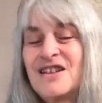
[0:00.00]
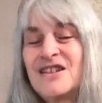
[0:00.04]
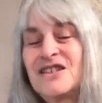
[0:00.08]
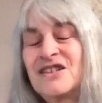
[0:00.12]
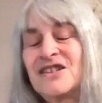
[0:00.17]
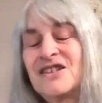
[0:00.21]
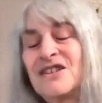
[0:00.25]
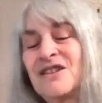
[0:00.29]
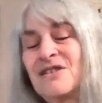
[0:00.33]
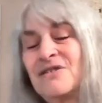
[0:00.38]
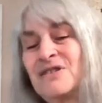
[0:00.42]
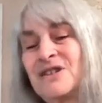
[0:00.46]

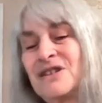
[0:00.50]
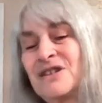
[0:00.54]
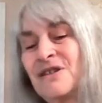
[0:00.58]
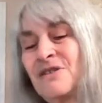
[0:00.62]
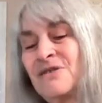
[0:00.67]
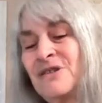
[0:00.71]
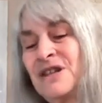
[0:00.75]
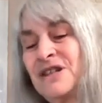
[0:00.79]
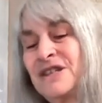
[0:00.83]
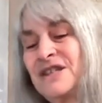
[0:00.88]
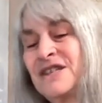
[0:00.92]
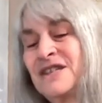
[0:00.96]
So it's
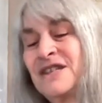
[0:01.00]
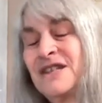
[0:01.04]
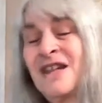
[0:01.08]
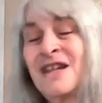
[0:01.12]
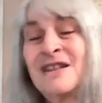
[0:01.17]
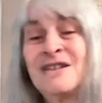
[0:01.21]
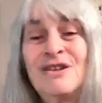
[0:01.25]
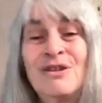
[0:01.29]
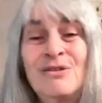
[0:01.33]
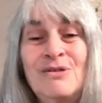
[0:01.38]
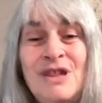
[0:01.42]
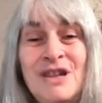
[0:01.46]
always,
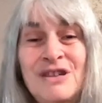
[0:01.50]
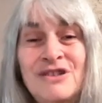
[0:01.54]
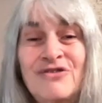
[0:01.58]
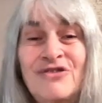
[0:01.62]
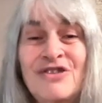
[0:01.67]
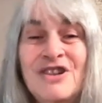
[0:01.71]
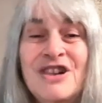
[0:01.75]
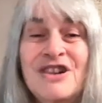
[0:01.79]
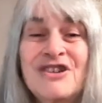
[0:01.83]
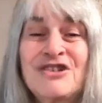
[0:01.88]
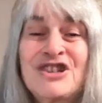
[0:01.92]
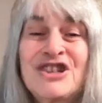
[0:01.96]
and do this for
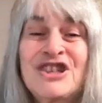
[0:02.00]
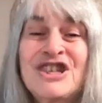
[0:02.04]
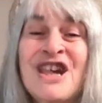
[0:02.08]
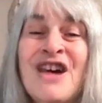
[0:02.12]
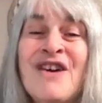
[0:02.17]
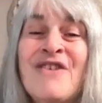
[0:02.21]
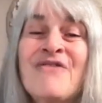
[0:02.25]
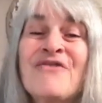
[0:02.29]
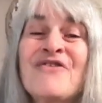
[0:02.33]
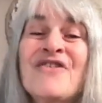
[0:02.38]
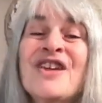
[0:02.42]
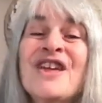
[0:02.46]

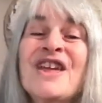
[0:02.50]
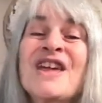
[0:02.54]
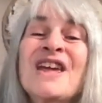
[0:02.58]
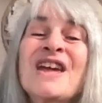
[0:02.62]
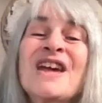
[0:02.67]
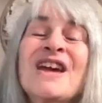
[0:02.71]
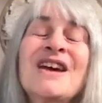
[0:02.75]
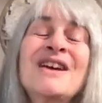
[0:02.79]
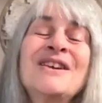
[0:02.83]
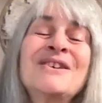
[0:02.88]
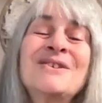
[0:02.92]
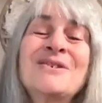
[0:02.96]
yourself
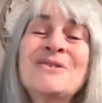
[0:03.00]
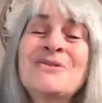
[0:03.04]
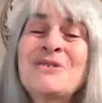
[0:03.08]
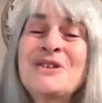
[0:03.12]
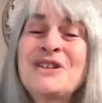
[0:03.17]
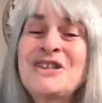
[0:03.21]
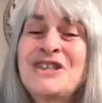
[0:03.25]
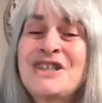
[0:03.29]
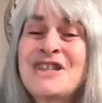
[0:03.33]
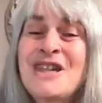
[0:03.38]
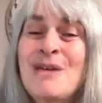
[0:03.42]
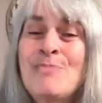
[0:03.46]
and
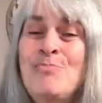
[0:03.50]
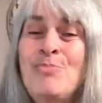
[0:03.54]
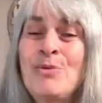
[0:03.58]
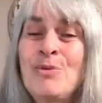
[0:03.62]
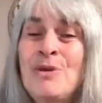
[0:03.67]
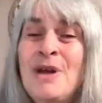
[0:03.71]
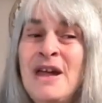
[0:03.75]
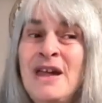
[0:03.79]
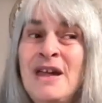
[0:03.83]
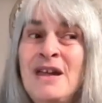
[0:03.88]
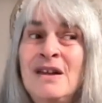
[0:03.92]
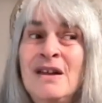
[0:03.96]
always
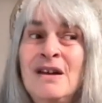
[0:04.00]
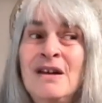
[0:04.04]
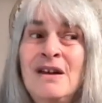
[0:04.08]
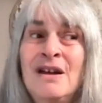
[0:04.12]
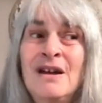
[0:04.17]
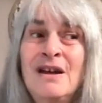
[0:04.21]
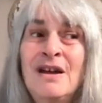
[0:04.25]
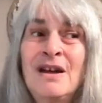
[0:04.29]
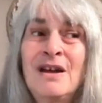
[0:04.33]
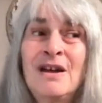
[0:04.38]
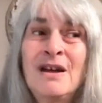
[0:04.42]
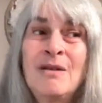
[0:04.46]
separate
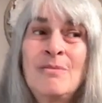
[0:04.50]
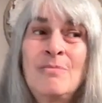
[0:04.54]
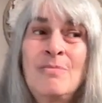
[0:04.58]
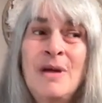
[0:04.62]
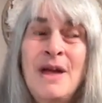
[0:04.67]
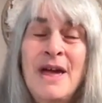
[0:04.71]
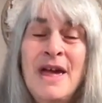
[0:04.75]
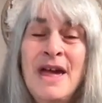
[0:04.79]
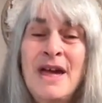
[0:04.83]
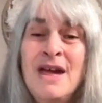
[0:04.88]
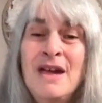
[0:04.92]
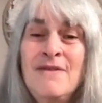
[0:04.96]
a
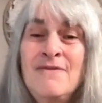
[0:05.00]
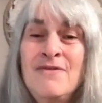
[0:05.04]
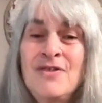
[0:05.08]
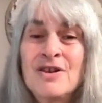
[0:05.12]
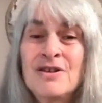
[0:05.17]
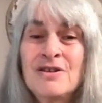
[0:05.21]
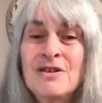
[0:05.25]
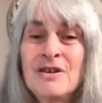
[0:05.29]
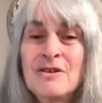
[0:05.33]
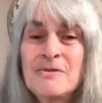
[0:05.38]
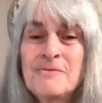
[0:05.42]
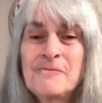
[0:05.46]

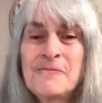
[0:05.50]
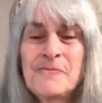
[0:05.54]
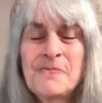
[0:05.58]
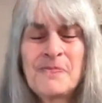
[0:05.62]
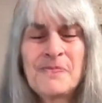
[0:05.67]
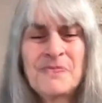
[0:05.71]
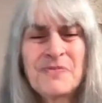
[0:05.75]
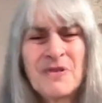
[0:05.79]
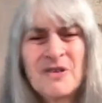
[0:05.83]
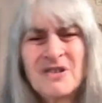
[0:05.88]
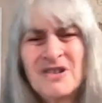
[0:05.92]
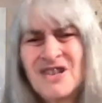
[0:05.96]
behavior,
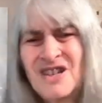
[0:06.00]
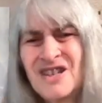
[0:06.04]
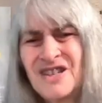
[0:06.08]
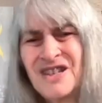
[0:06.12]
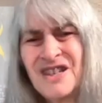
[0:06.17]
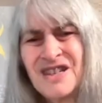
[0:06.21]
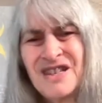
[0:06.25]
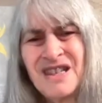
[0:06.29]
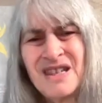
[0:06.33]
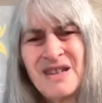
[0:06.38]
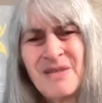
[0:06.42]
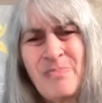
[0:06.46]
which is
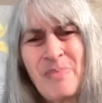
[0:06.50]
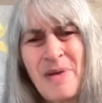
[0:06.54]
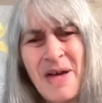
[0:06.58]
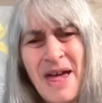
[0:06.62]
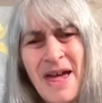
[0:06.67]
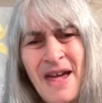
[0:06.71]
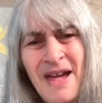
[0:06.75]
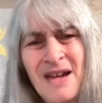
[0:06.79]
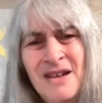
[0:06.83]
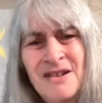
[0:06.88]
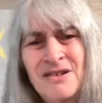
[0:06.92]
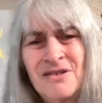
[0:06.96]
just a
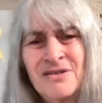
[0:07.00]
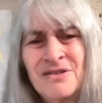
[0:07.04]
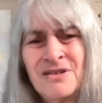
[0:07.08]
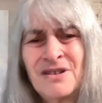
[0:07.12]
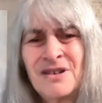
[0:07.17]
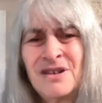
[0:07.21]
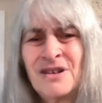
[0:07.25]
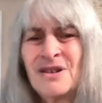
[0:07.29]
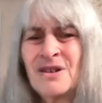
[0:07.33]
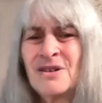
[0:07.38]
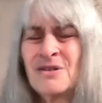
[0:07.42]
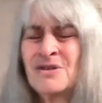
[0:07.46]
pattern,
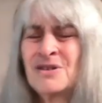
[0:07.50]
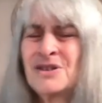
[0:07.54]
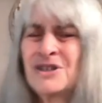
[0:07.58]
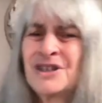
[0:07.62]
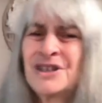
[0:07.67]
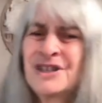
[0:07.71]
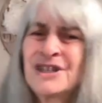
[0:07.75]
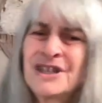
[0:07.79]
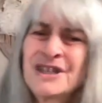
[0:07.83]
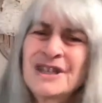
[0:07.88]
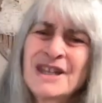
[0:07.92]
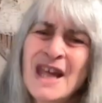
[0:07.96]
which
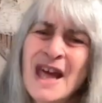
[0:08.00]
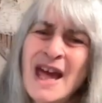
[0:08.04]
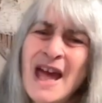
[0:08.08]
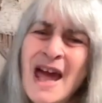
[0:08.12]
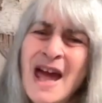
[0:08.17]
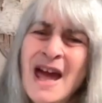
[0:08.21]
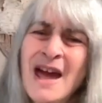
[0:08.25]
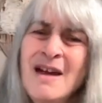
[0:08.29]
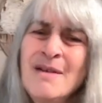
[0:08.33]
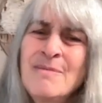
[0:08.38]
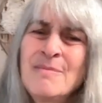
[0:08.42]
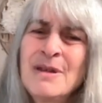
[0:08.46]
is just a
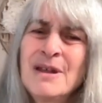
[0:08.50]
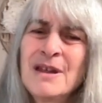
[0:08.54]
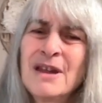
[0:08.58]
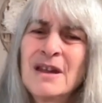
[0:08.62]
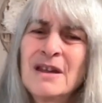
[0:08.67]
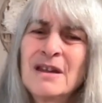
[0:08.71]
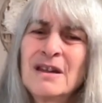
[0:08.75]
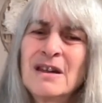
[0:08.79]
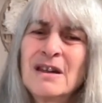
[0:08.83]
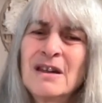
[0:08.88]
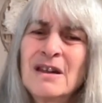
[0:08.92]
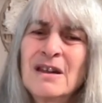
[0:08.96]
habit,
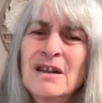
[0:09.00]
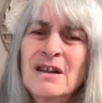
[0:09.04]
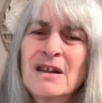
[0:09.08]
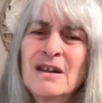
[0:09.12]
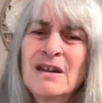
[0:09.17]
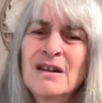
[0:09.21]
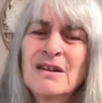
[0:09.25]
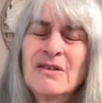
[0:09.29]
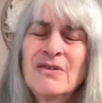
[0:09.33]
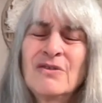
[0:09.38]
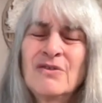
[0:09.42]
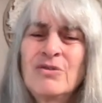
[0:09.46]

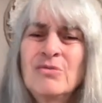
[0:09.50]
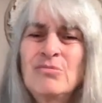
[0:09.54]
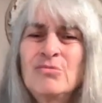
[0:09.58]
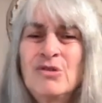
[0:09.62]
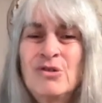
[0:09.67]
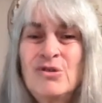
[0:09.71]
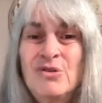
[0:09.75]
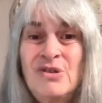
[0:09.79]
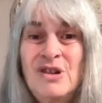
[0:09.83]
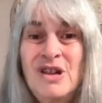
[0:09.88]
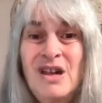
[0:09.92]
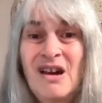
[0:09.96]
from
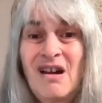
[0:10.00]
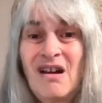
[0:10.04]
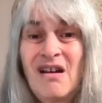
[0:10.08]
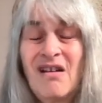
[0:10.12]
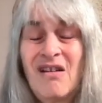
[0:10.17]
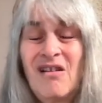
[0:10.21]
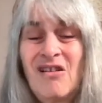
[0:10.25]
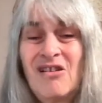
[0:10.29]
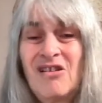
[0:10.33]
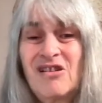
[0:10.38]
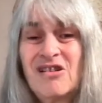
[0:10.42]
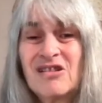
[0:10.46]
who you
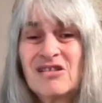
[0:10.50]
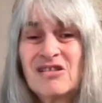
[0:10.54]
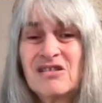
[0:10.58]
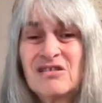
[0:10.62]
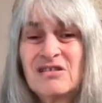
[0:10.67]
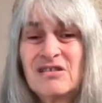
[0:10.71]
are.